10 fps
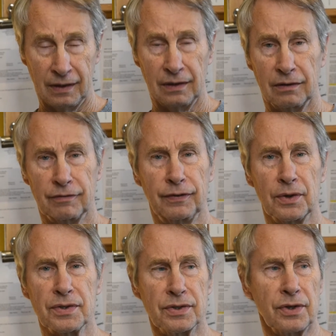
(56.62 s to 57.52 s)
The
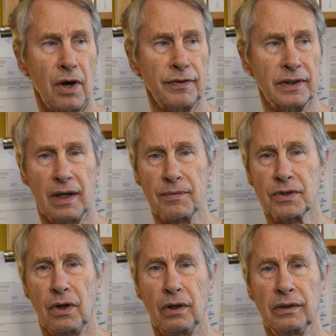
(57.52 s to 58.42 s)
first is oftentimes
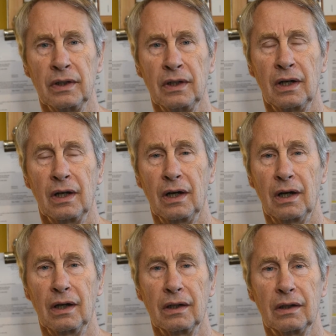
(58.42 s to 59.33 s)
called
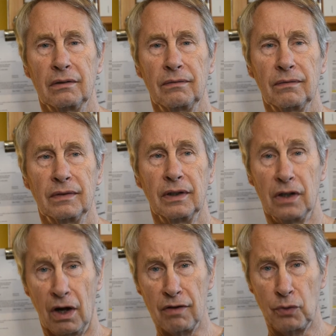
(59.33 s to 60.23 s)
the
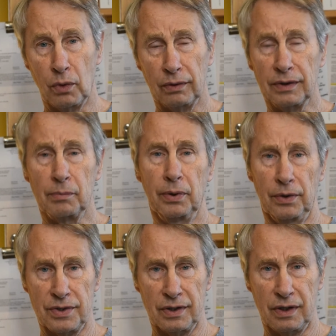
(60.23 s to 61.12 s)
Gulf War, the
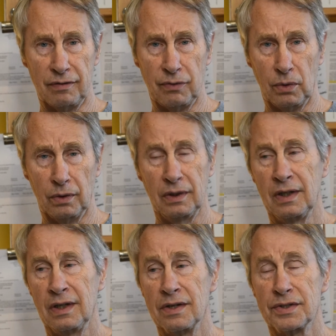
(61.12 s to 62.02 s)
Persian Gulf War,
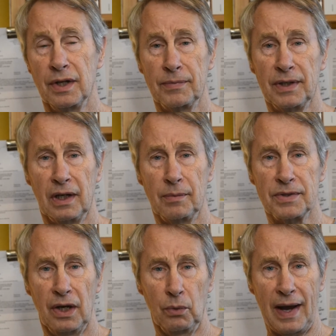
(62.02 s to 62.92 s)
sometimes
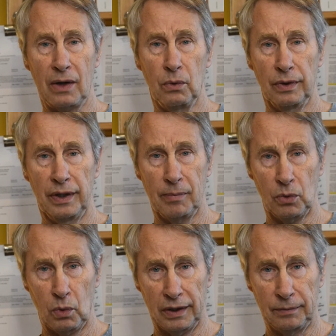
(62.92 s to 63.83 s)
Iraq War Number
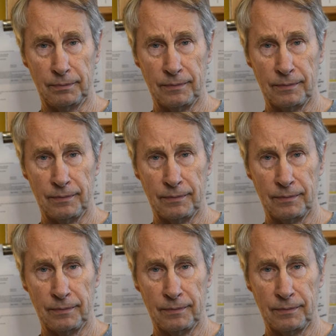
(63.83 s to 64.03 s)
1,